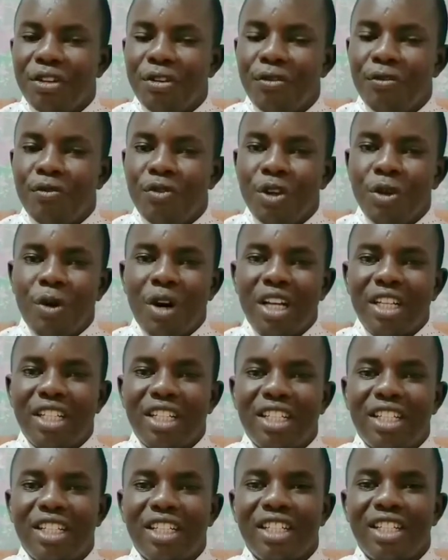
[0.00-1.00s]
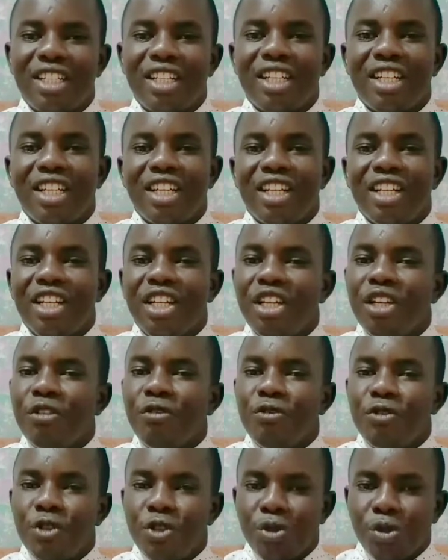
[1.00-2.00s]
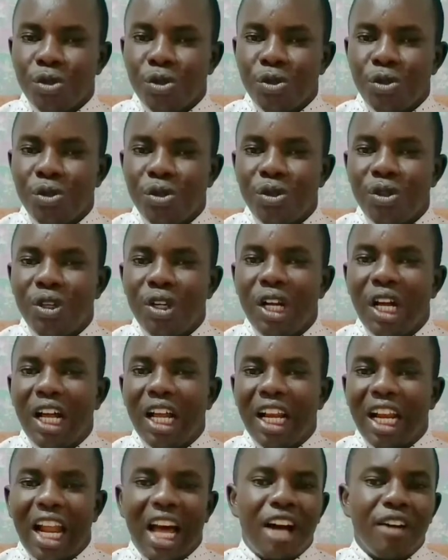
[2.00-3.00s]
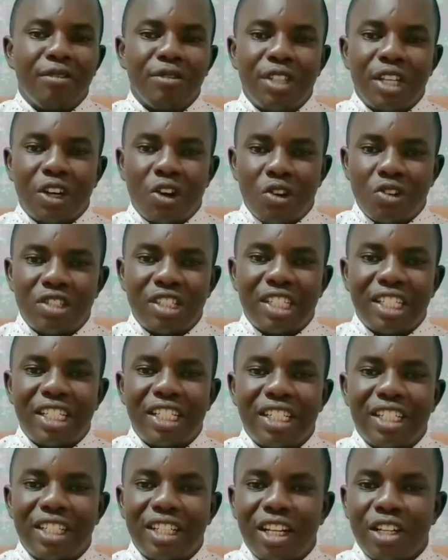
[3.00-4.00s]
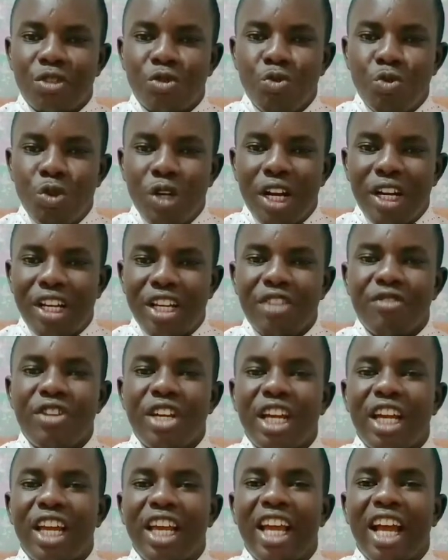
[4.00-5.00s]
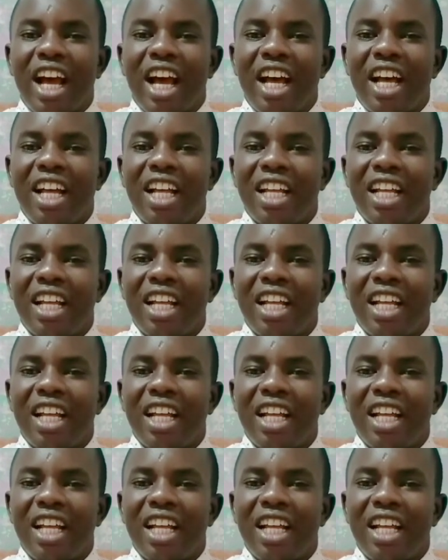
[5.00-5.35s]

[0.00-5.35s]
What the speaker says: Viewers, if you love the content that we are giving here,